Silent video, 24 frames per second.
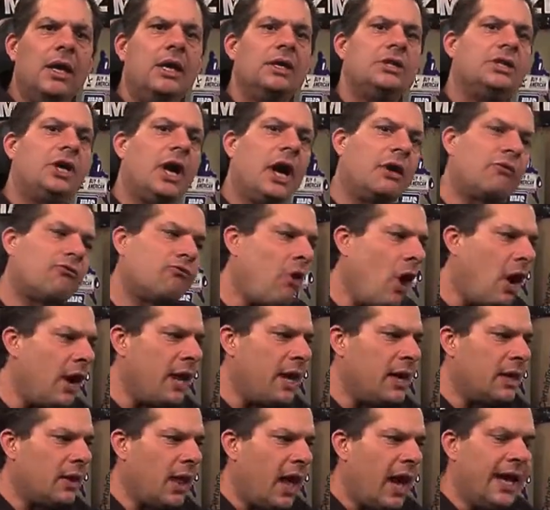check
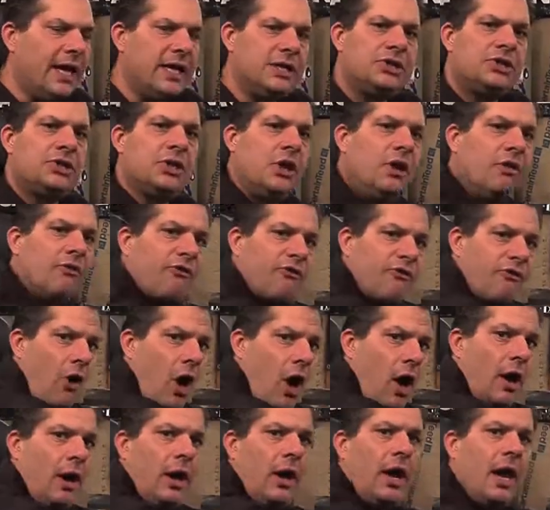running lights,
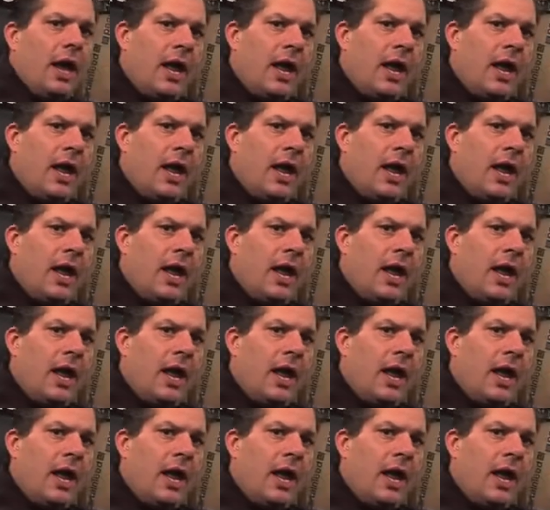front